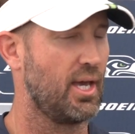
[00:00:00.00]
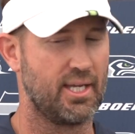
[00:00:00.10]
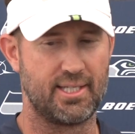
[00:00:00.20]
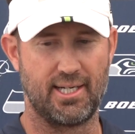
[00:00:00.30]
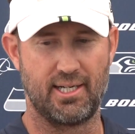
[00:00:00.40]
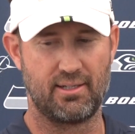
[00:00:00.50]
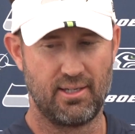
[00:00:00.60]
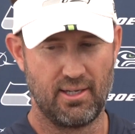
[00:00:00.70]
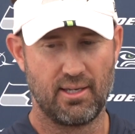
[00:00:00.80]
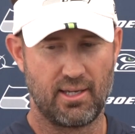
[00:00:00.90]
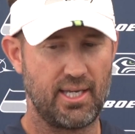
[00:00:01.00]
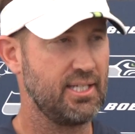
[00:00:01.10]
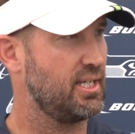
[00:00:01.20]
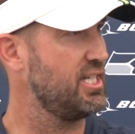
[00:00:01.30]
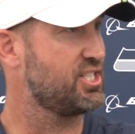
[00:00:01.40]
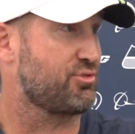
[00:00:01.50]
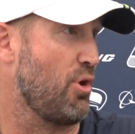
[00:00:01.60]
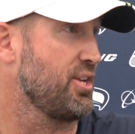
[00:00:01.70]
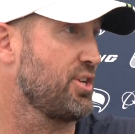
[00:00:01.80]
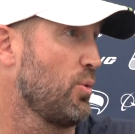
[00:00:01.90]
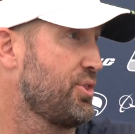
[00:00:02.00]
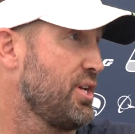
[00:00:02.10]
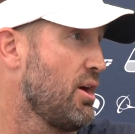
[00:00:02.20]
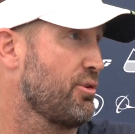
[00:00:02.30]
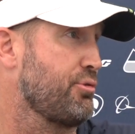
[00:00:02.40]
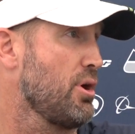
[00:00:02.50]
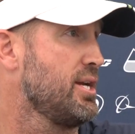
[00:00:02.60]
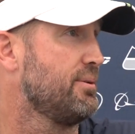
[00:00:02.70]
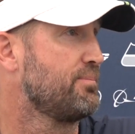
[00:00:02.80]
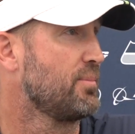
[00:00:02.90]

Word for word: and he's right there with the other three.